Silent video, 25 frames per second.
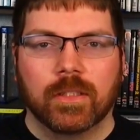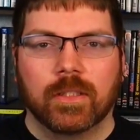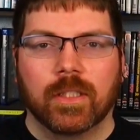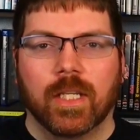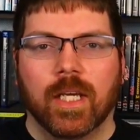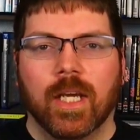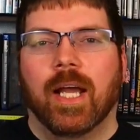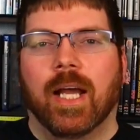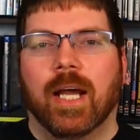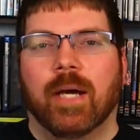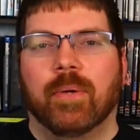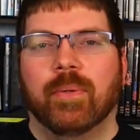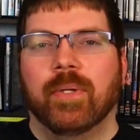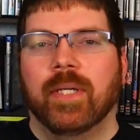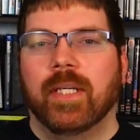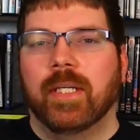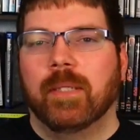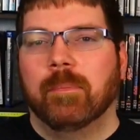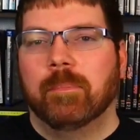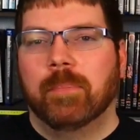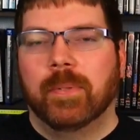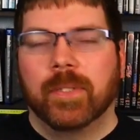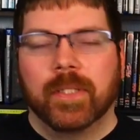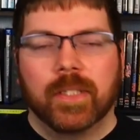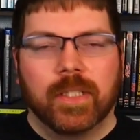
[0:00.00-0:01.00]
is how he
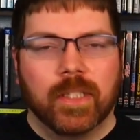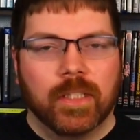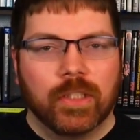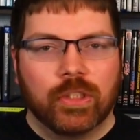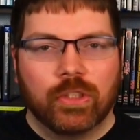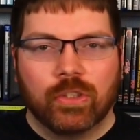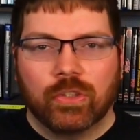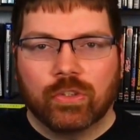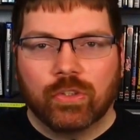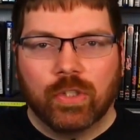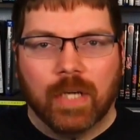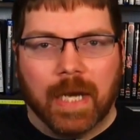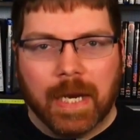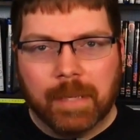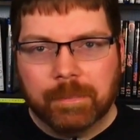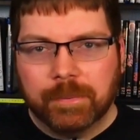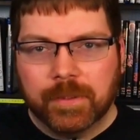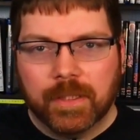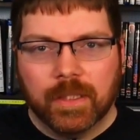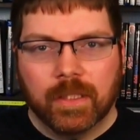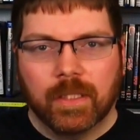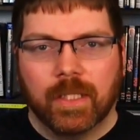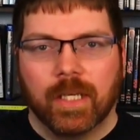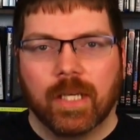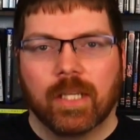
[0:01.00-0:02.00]
put these traps
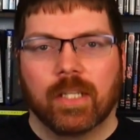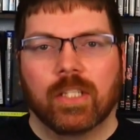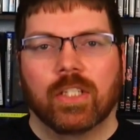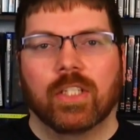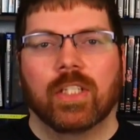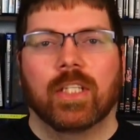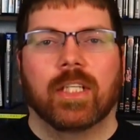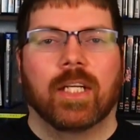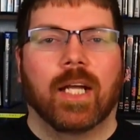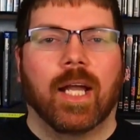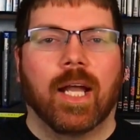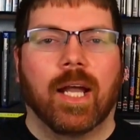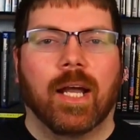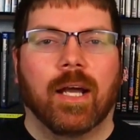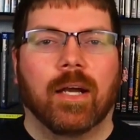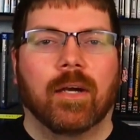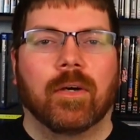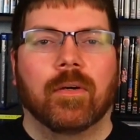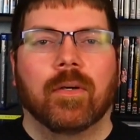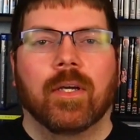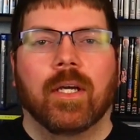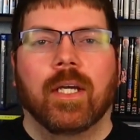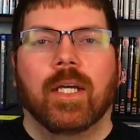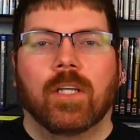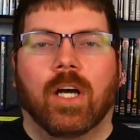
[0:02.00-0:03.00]
together and
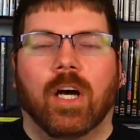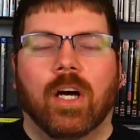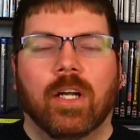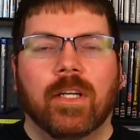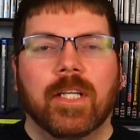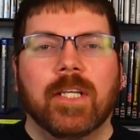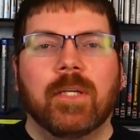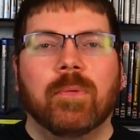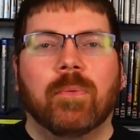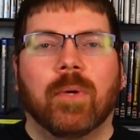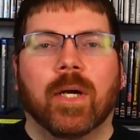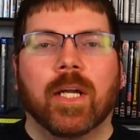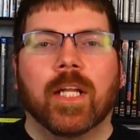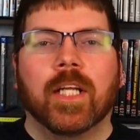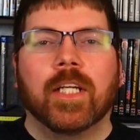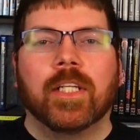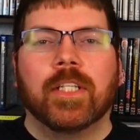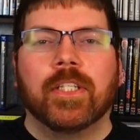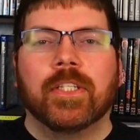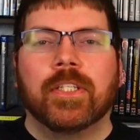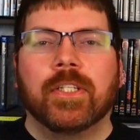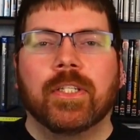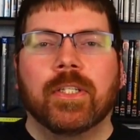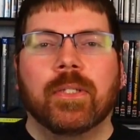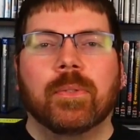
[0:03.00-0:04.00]
how all he wanted
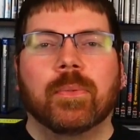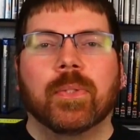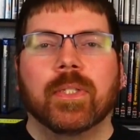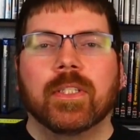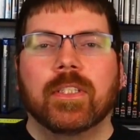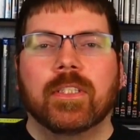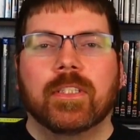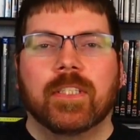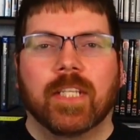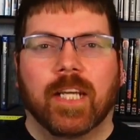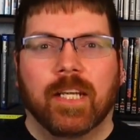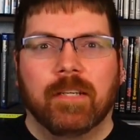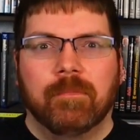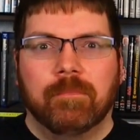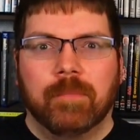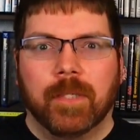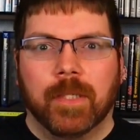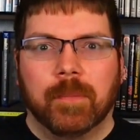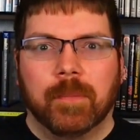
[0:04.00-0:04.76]
to do was save